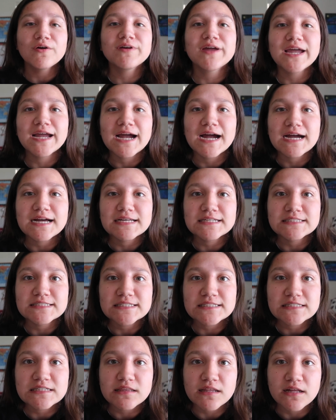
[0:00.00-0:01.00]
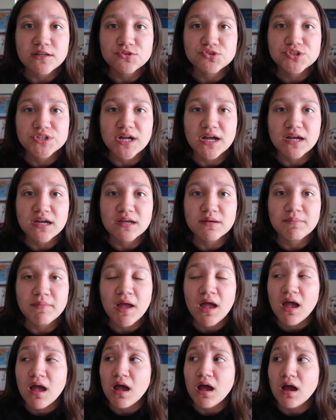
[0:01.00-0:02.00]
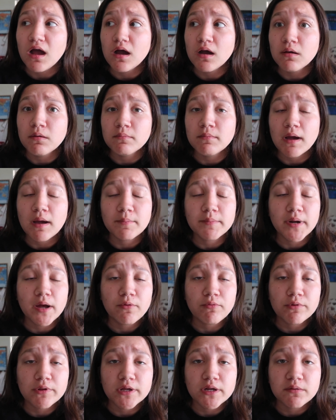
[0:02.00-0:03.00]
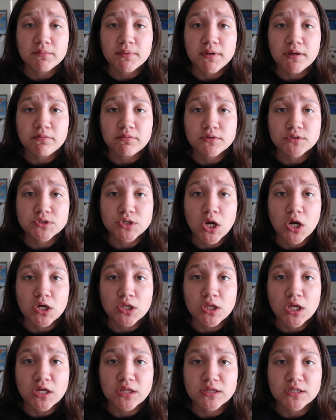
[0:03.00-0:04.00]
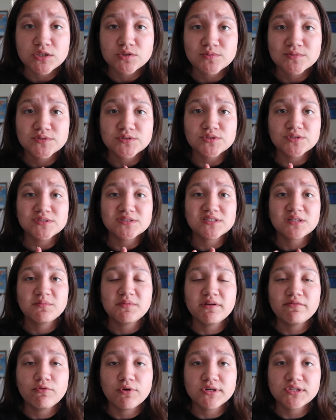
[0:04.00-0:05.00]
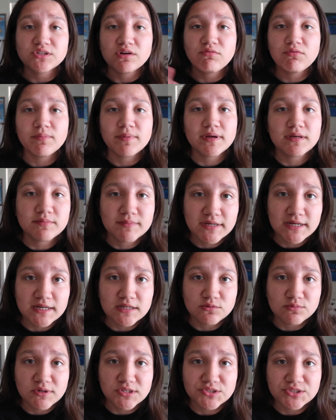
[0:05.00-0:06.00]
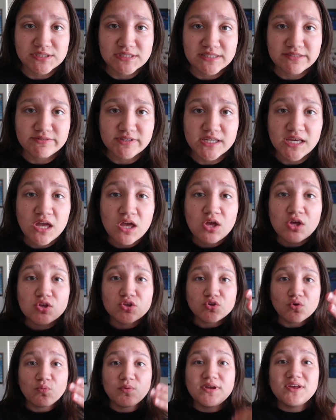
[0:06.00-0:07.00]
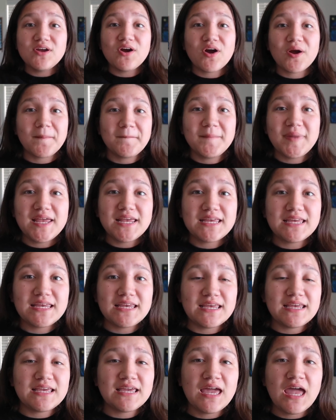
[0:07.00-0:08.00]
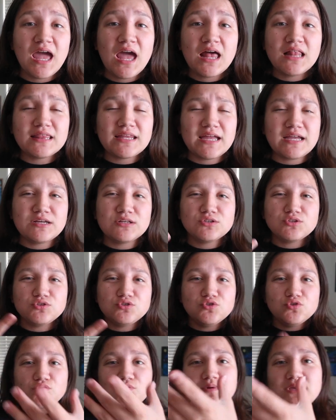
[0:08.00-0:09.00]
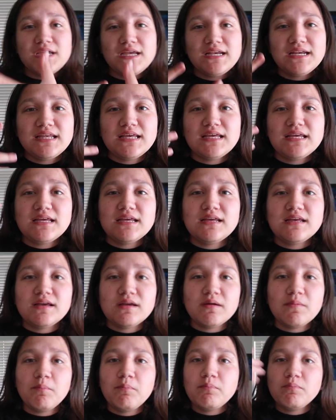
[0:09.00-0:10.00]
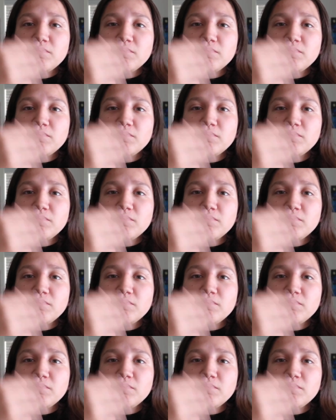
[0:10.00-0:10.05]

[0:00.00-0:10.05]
Okay guys, it's lunchtime. I'm not really gonna be able to talk a lot in this one, so this is gonna be a voiceover because my dad's watching TV. So we are making like zucchini